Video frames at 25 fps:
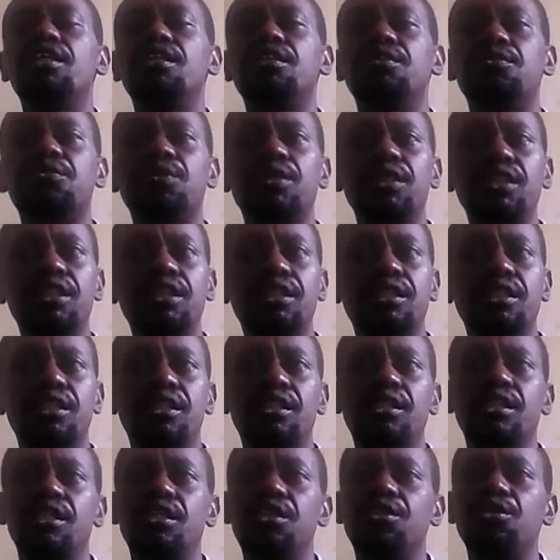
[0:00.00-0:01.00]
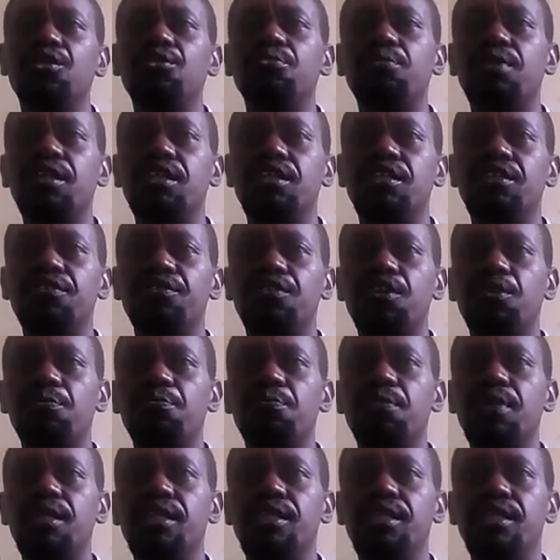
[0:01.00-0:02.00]
increased human
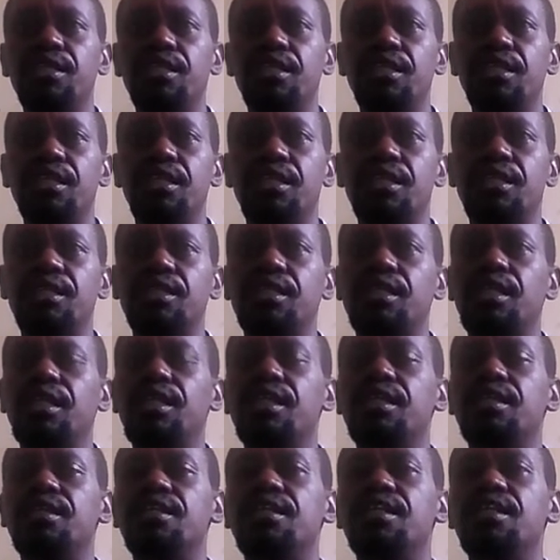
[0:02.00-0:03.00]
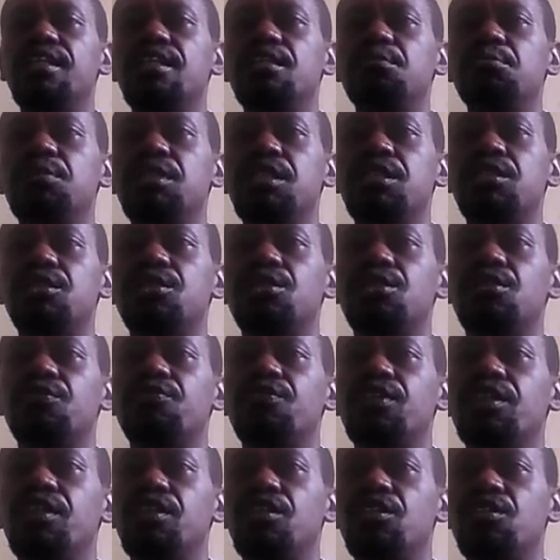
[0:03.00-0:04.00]
development index and an image of
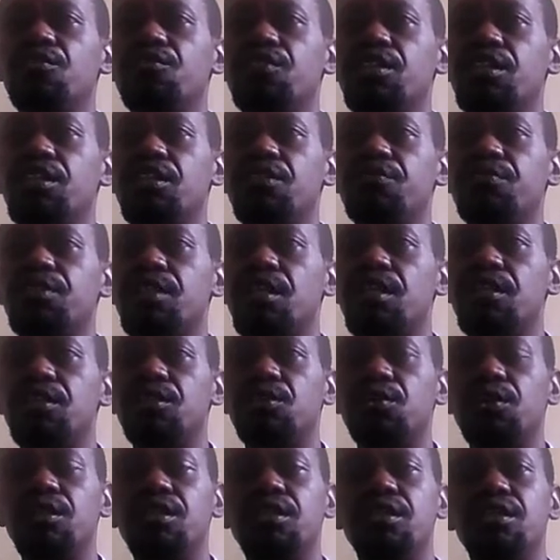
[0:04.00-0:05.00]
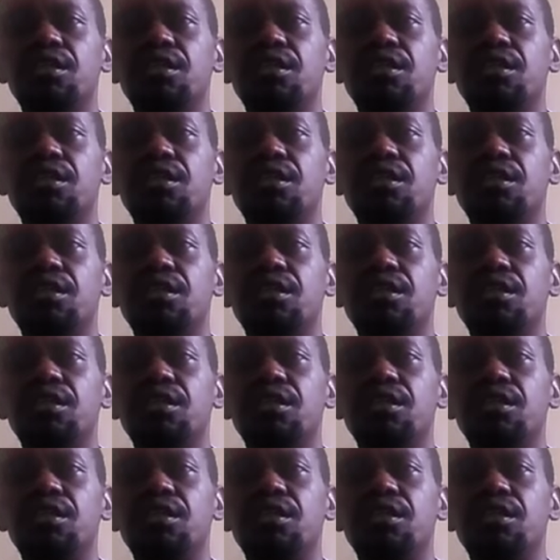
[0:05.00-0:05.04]
an innovative country